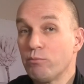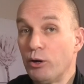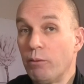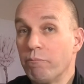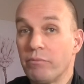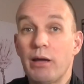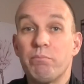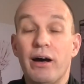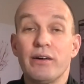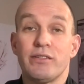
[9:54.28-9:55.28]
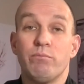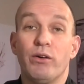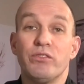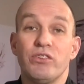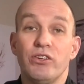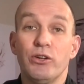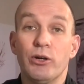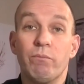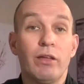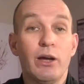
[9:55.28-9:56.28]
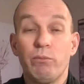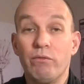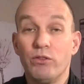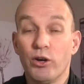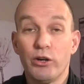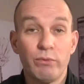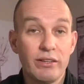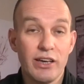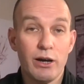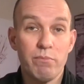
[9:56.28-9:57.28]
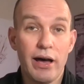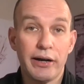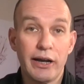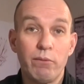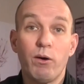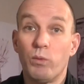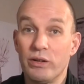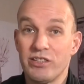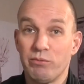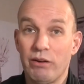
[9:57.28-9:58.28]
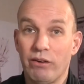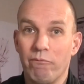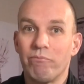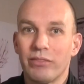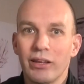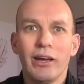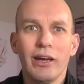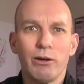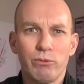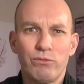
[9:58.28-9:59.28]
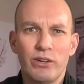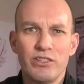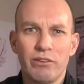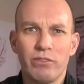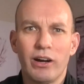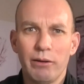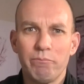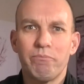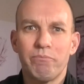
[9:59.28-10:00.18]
well, they pass them on to you with no retail markup whatsoever. Refreshing, right?